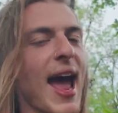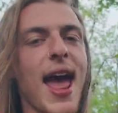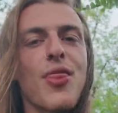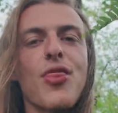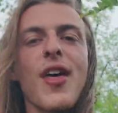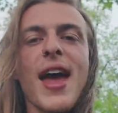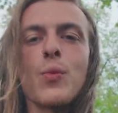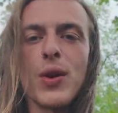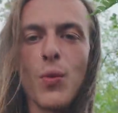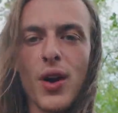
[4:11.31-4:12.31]
and
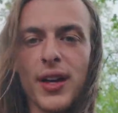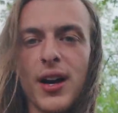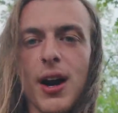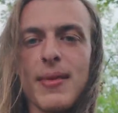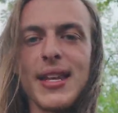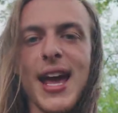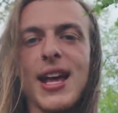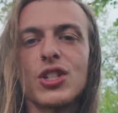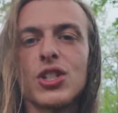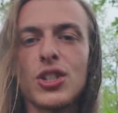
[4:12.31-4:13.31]
then we want to come in
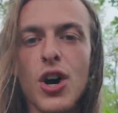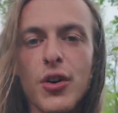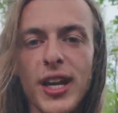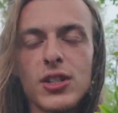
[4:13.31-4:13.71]
and soak